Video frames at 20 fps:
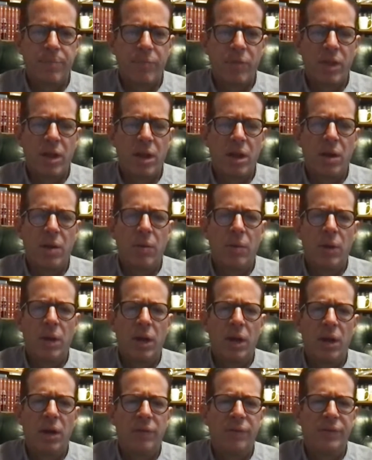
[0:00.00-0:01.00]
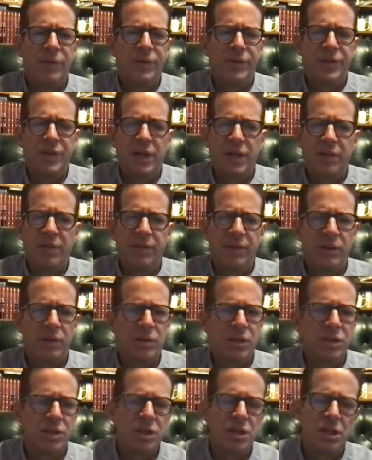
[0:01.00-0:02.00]
What I often say to
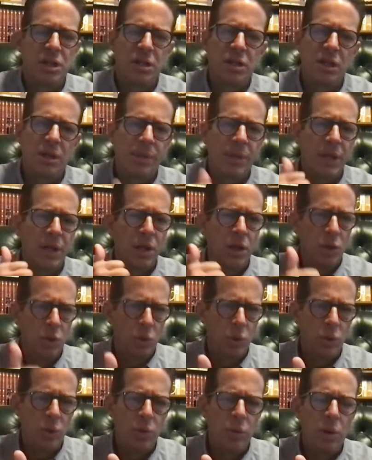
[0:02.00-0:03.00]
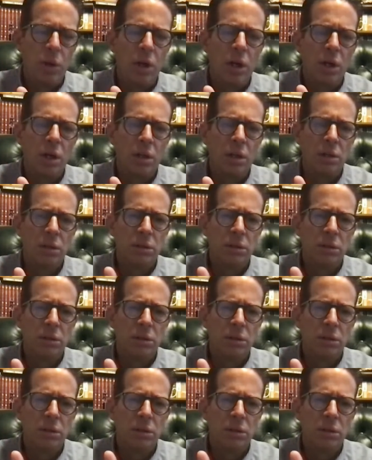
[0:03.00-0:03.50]
folks is you need to tell me who you are,